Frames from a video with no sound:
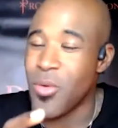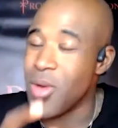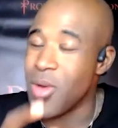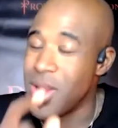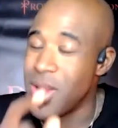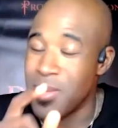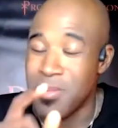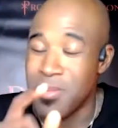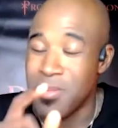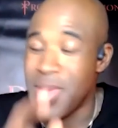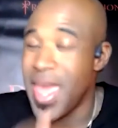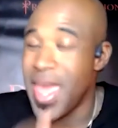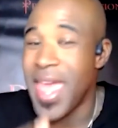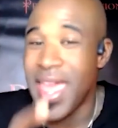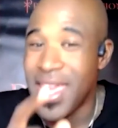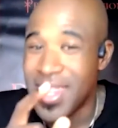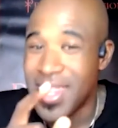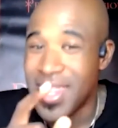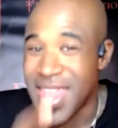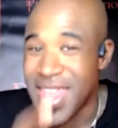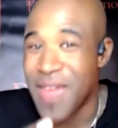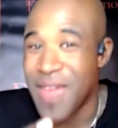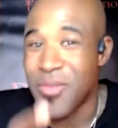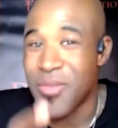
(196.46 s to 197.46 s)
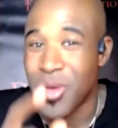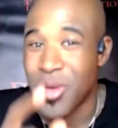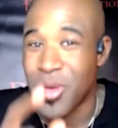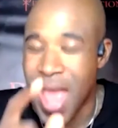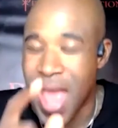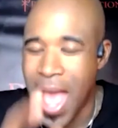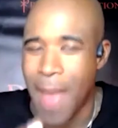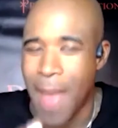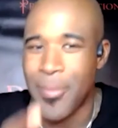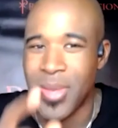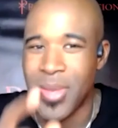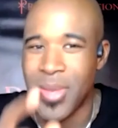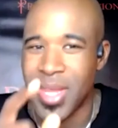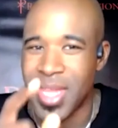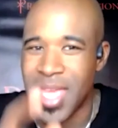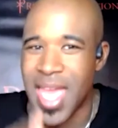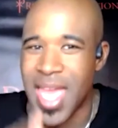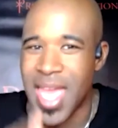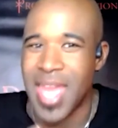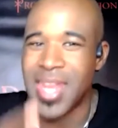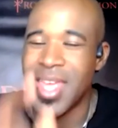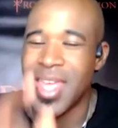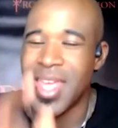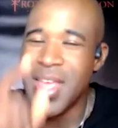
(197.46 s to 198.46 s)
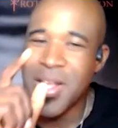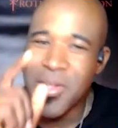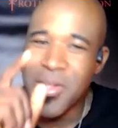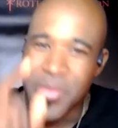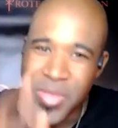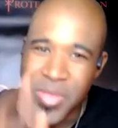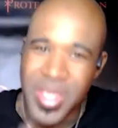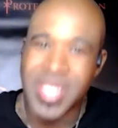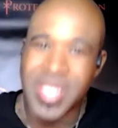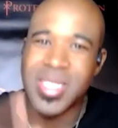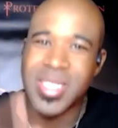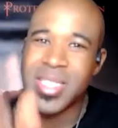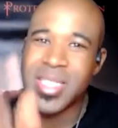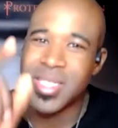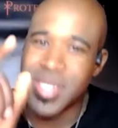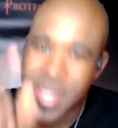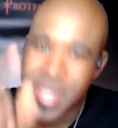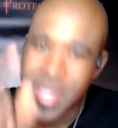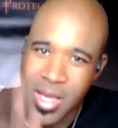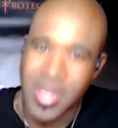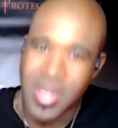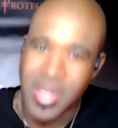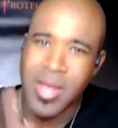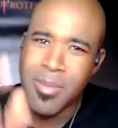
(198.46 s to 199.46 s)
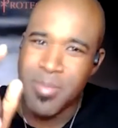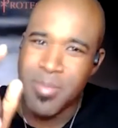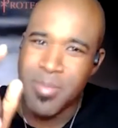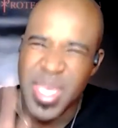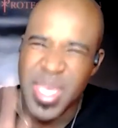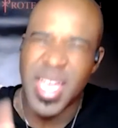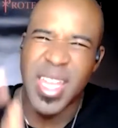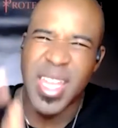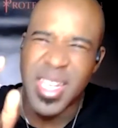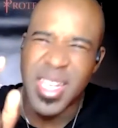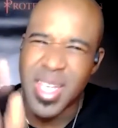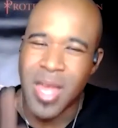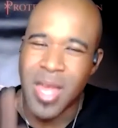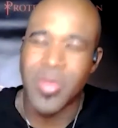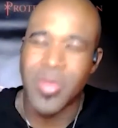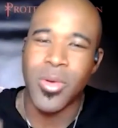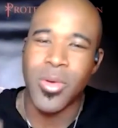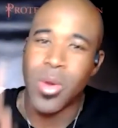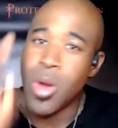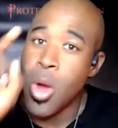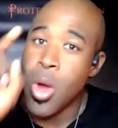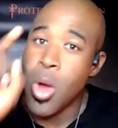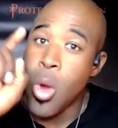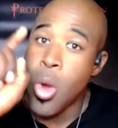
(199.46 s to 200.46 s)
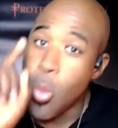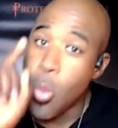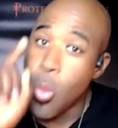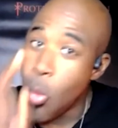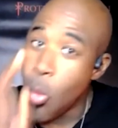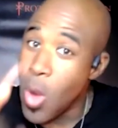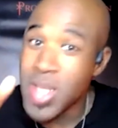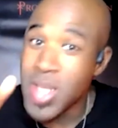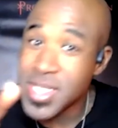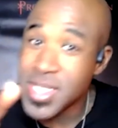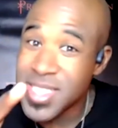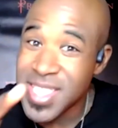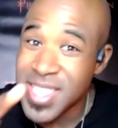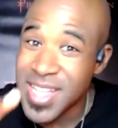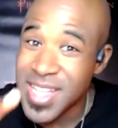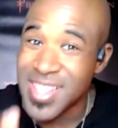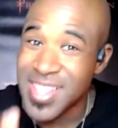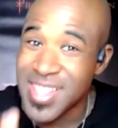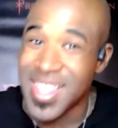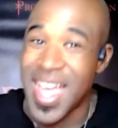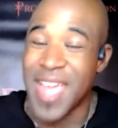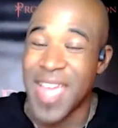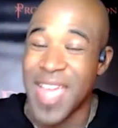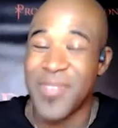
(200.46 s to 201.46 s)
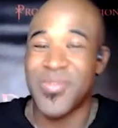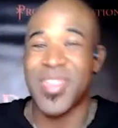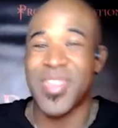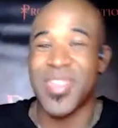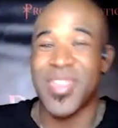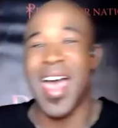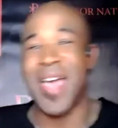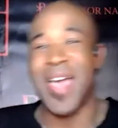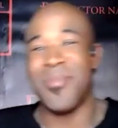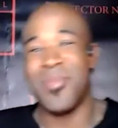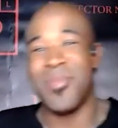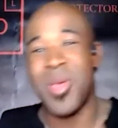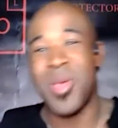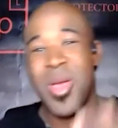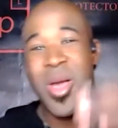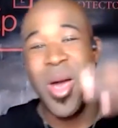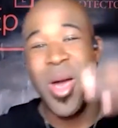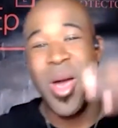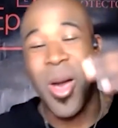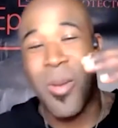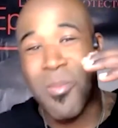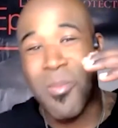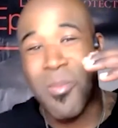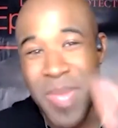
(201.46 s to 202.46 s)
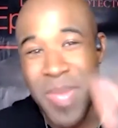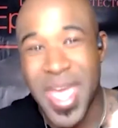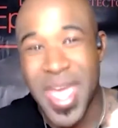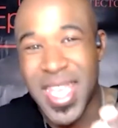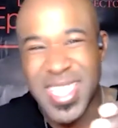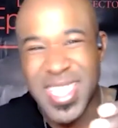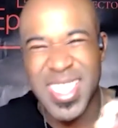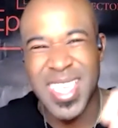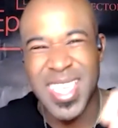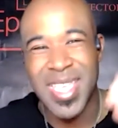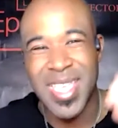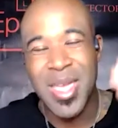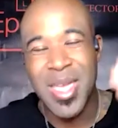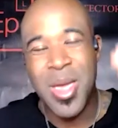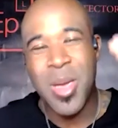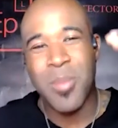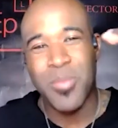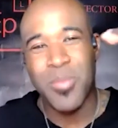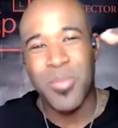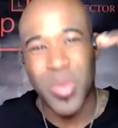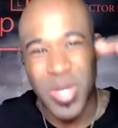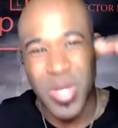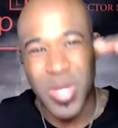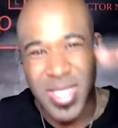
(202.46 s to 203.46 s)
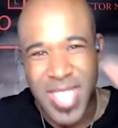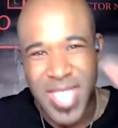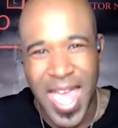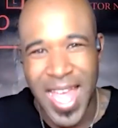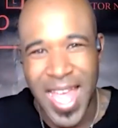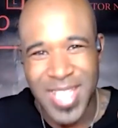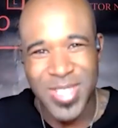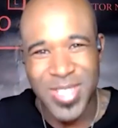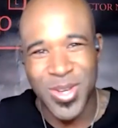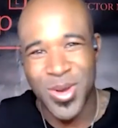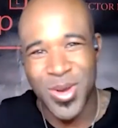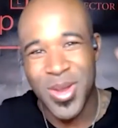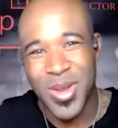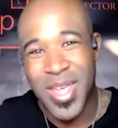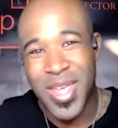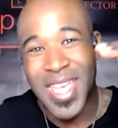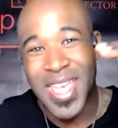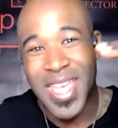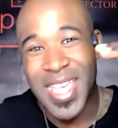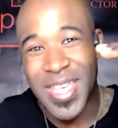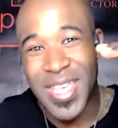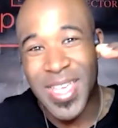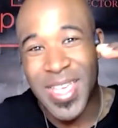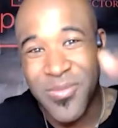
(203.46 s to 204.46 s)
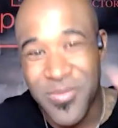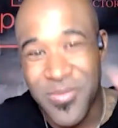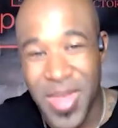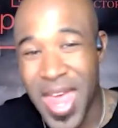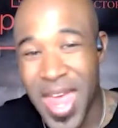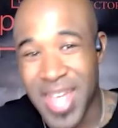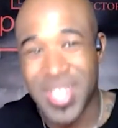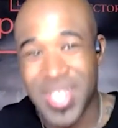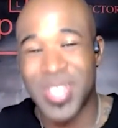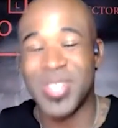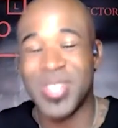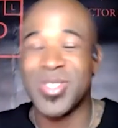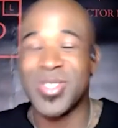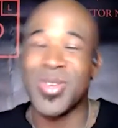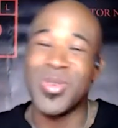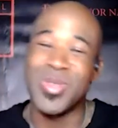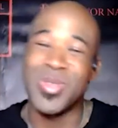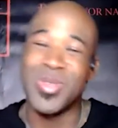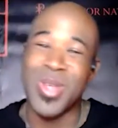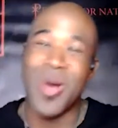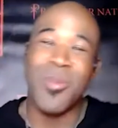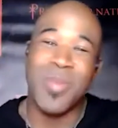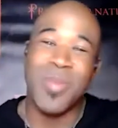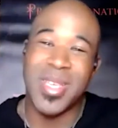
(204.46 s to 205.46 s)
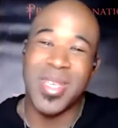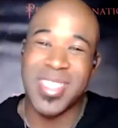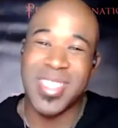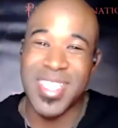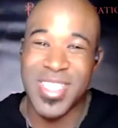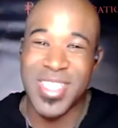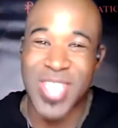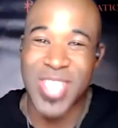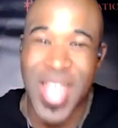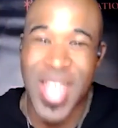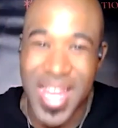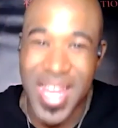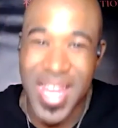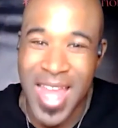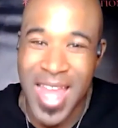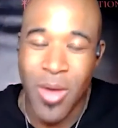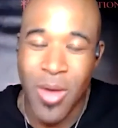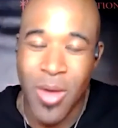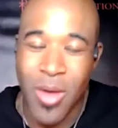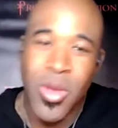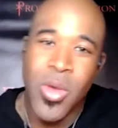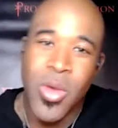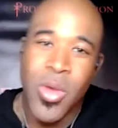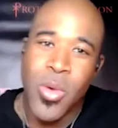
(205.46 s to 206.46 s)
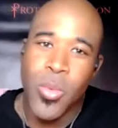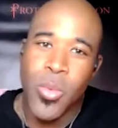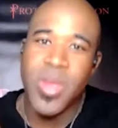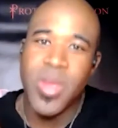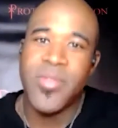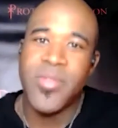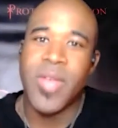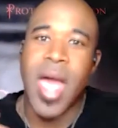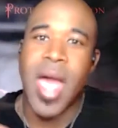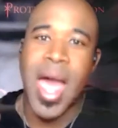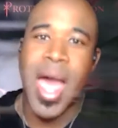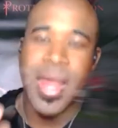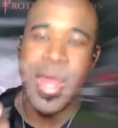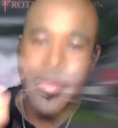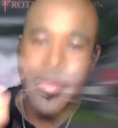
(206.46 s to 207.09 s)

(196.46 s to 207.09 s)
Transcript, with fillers: and may never happen again. This is gonna be another once-in-a-lifetime amazing Protector event, so don't miss it. Check it out. We've got